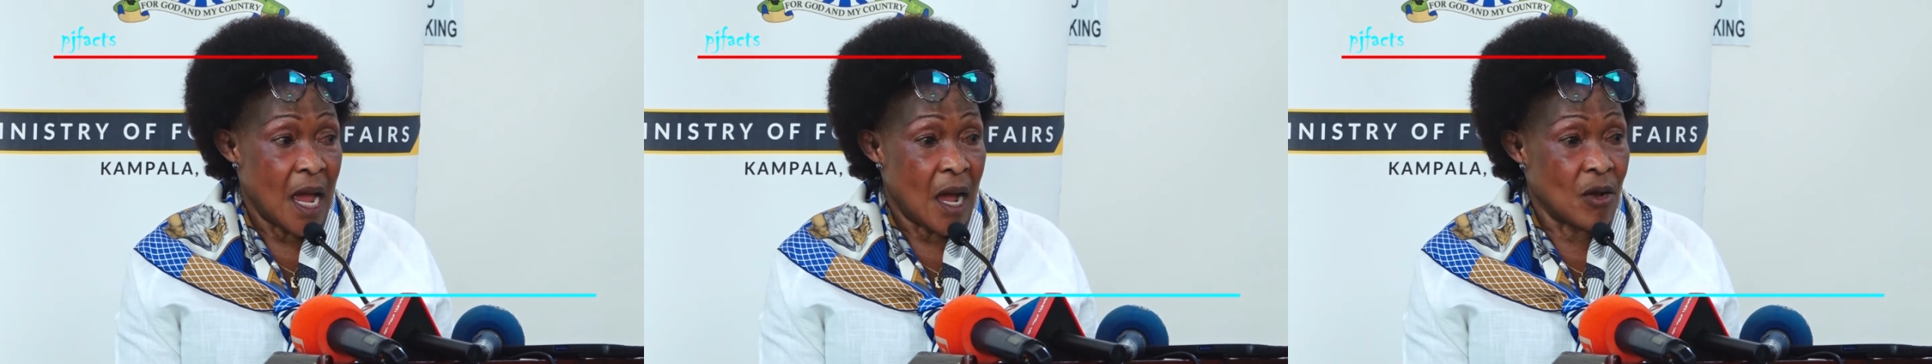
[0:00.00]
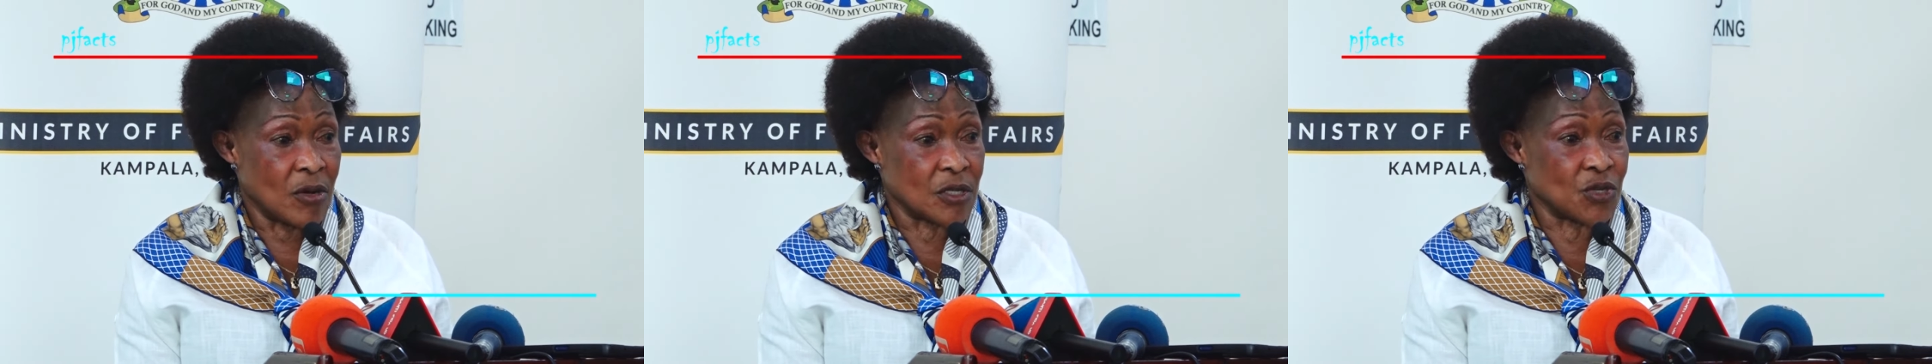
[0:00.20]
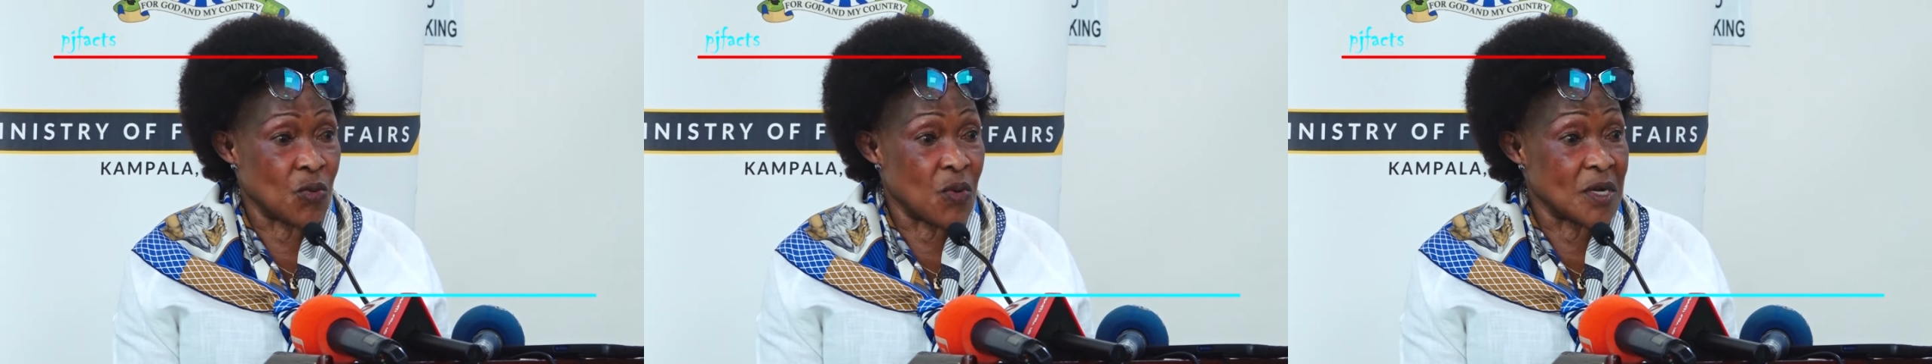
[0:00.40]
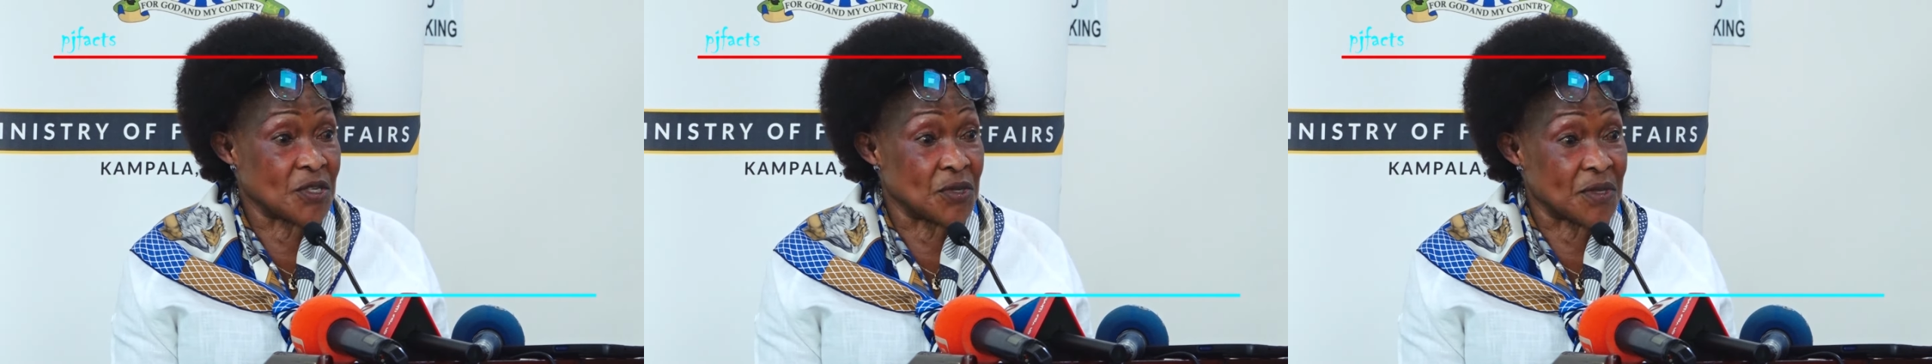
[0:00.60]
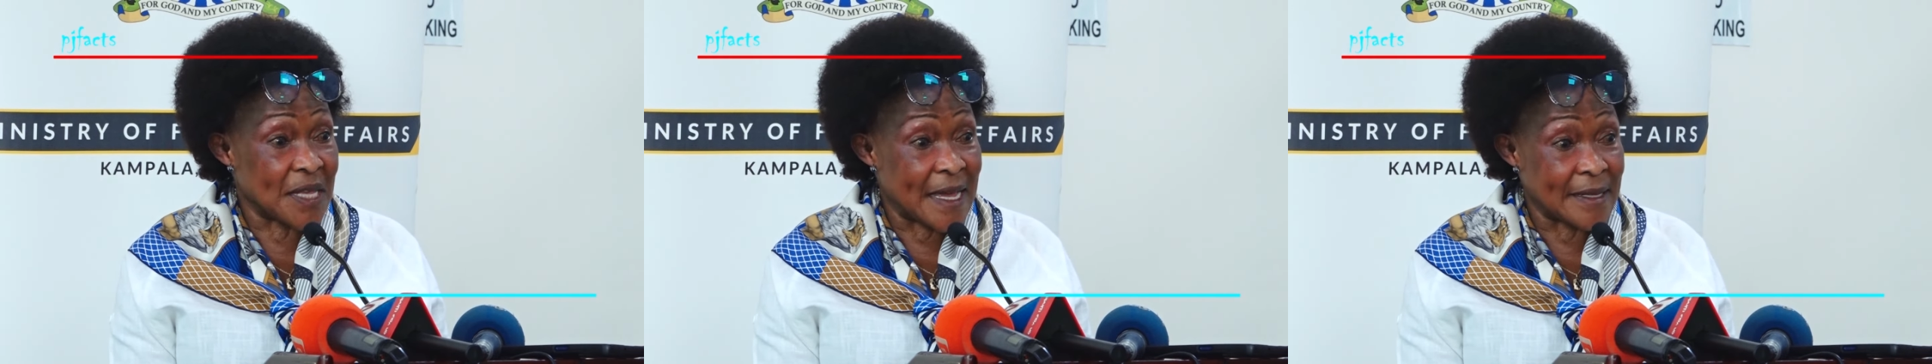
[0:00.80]
I also want
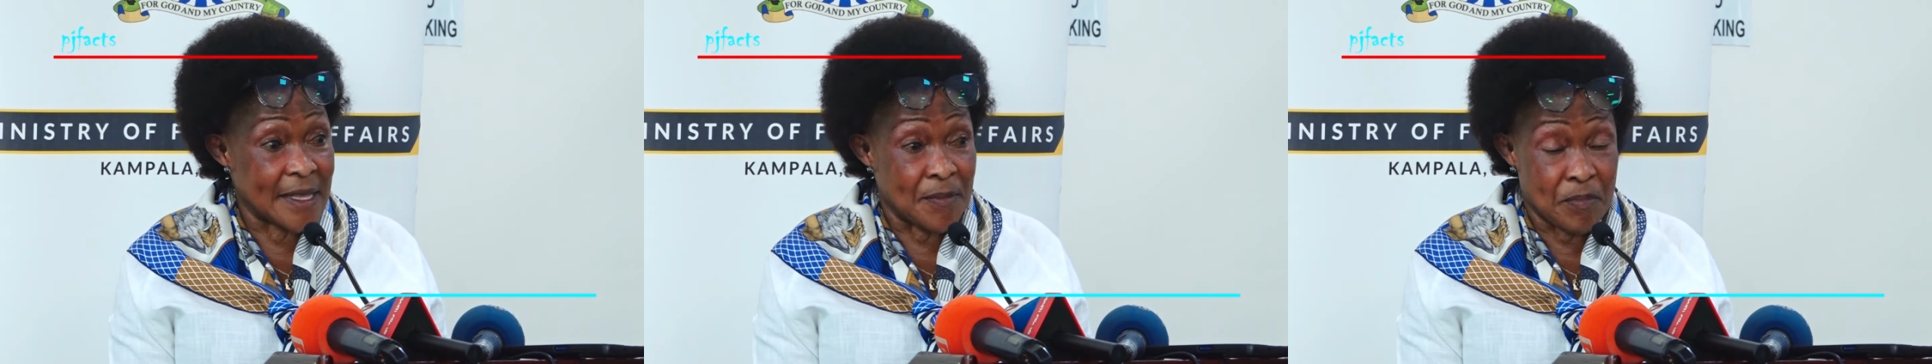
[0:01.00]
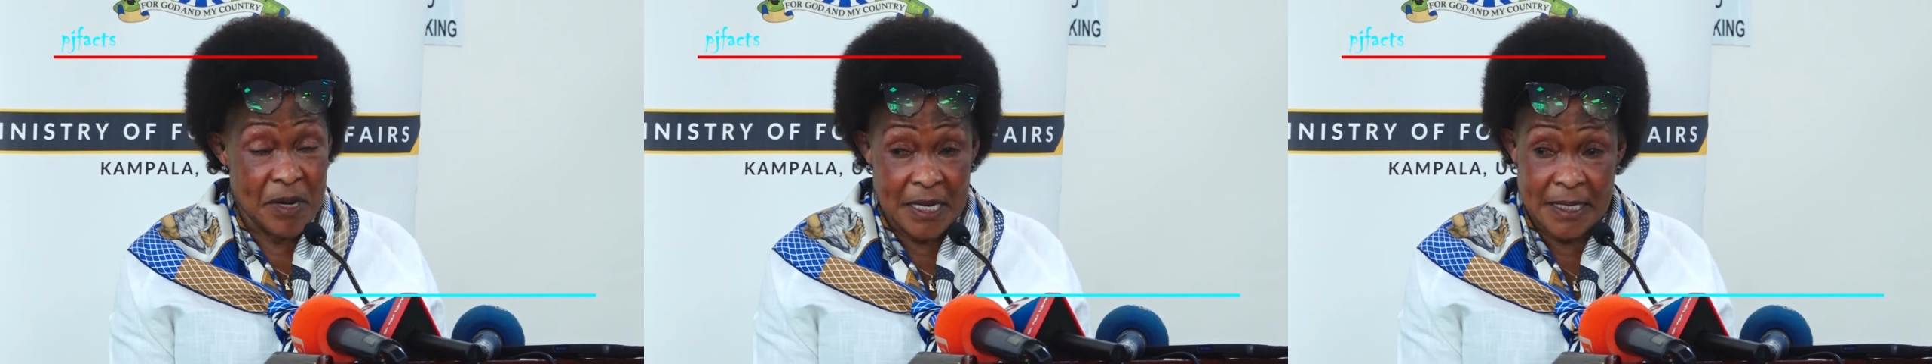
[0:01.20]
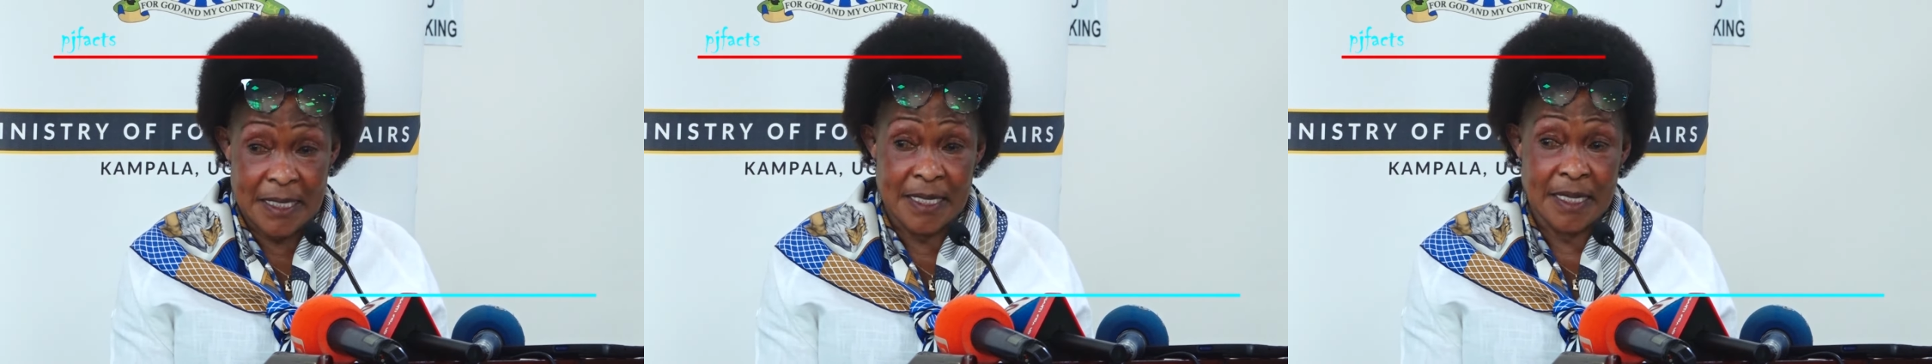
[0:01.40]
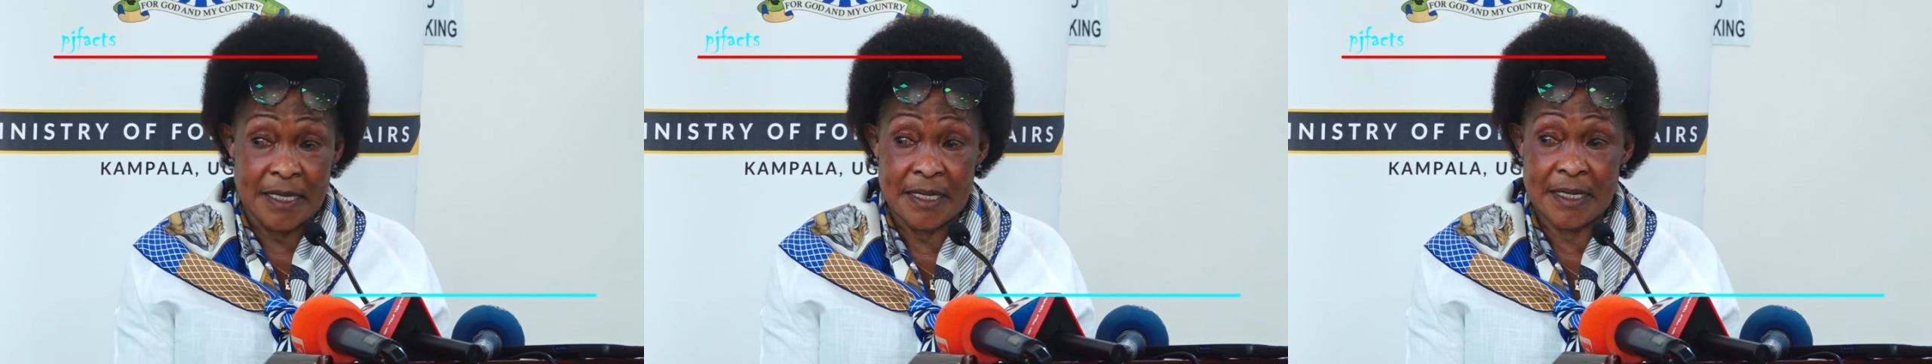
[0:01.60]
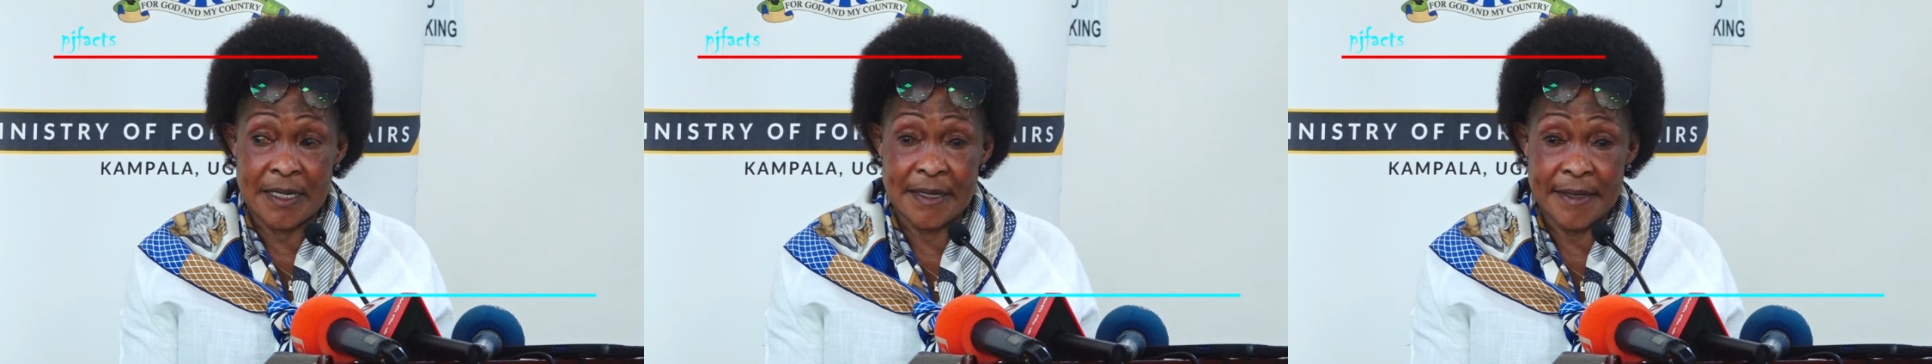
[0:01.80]
to thank the
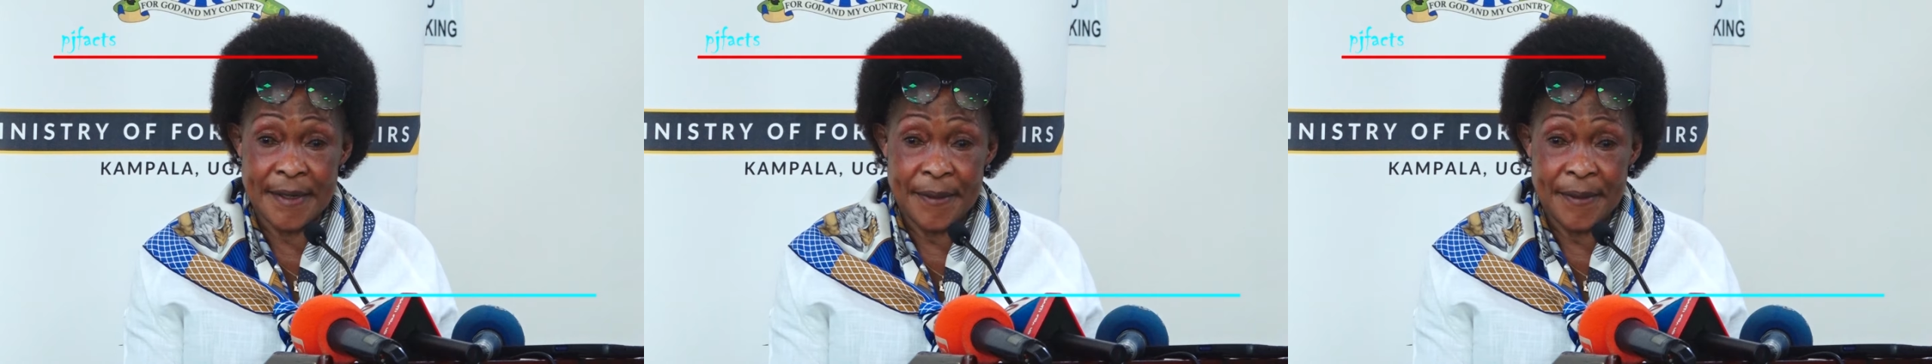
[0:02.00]
president